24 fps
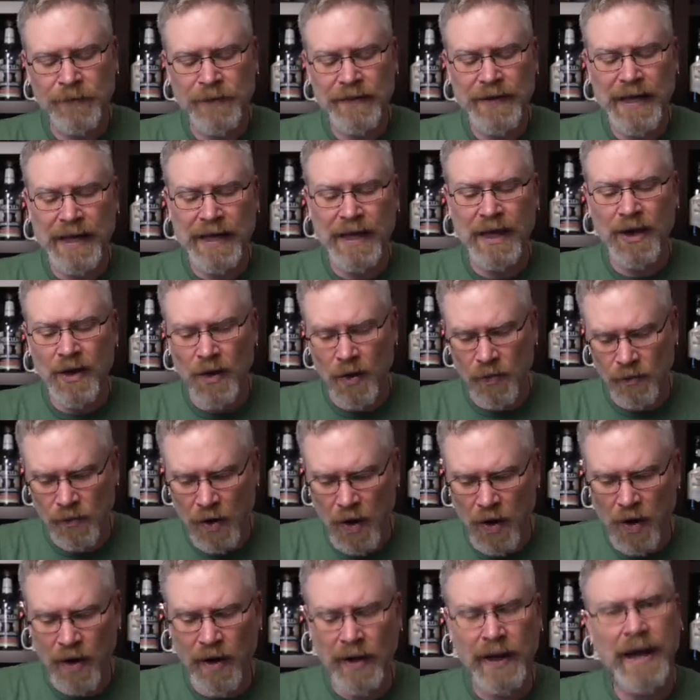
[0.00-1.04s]
that can go
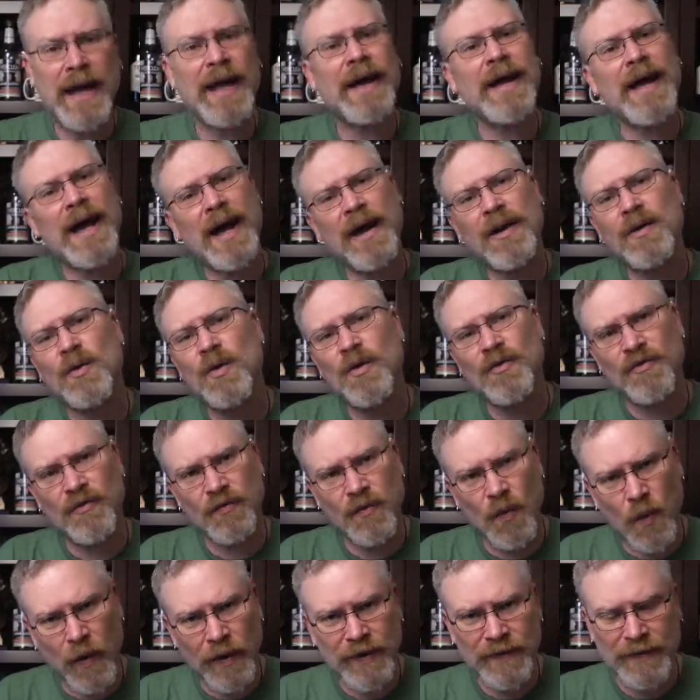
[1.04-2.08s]
wrong and how to
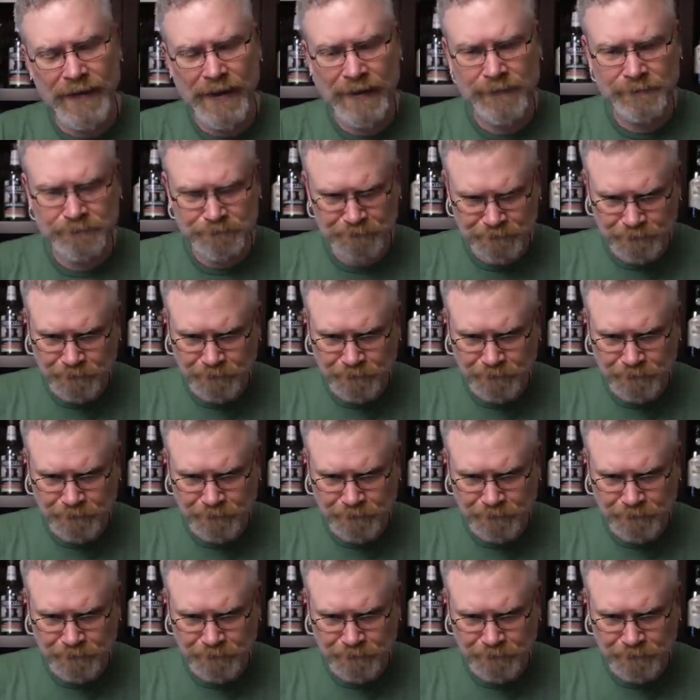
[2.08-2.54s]
avoid them.